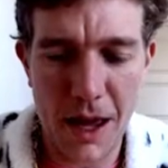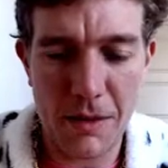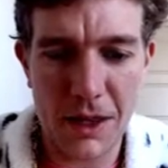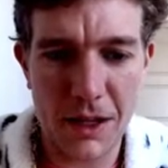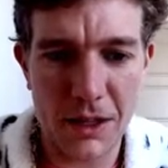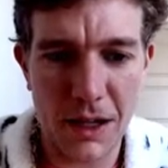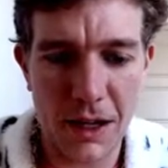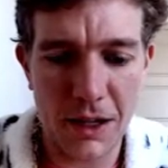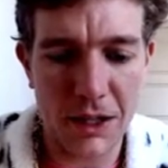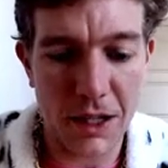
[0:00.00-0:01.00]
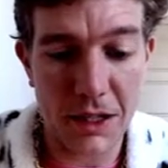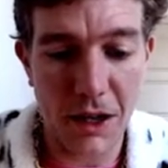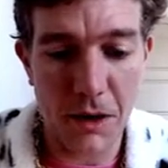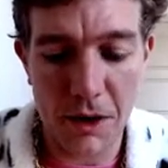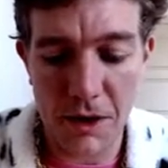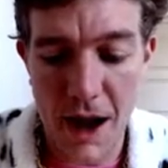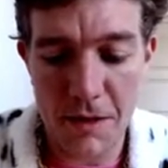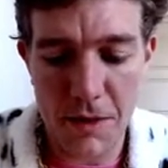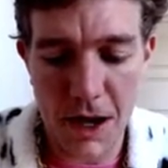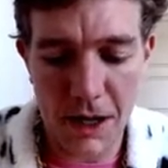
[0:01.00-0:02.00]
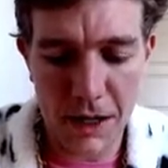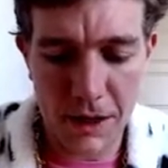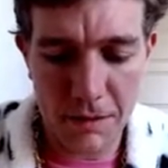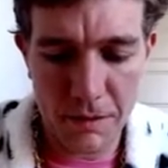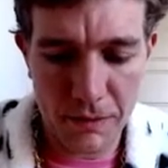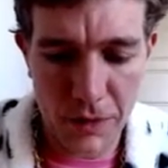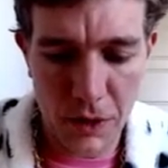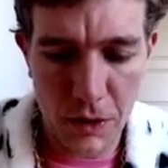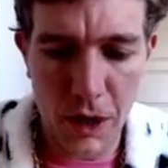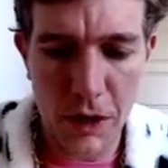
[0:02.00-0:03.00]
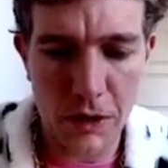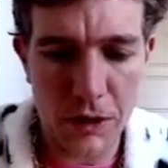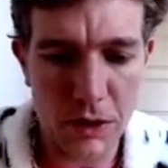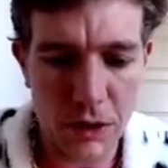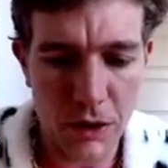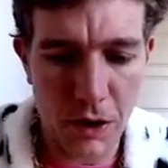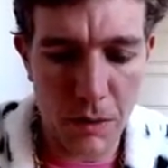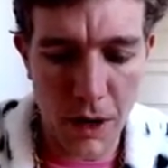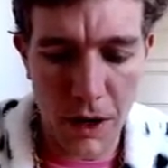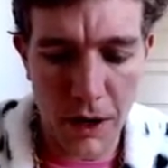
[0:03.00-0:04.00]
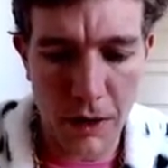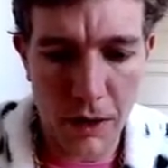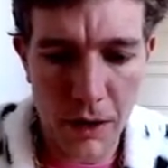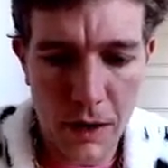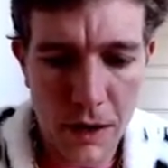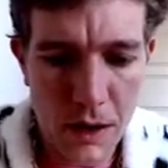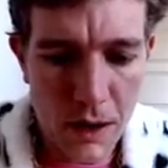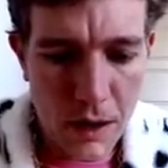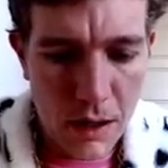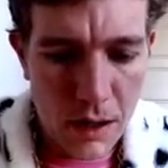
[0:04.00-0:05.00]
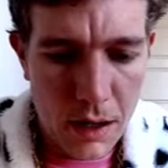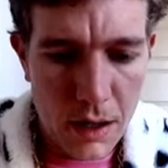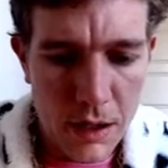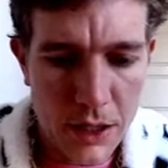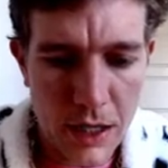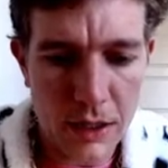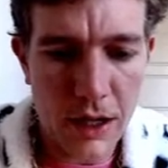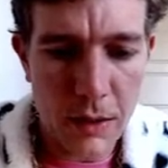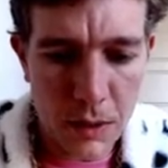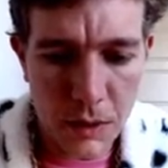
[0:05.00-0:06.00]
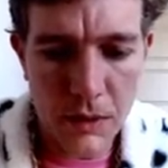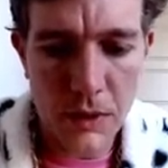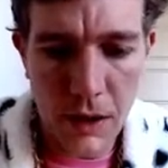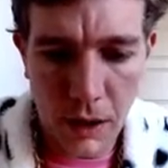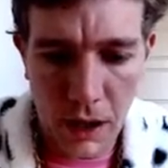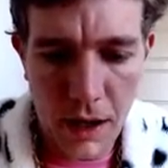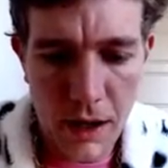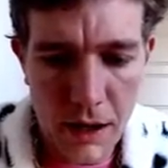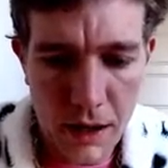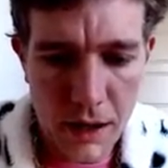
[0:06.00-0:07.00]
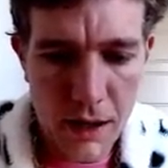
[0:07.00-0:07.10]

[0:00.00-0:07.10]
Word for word: Maybe there's a uh, Justin Herbert hiding back here. Who knows? Joe Burrow. Chase Claypool. Okay.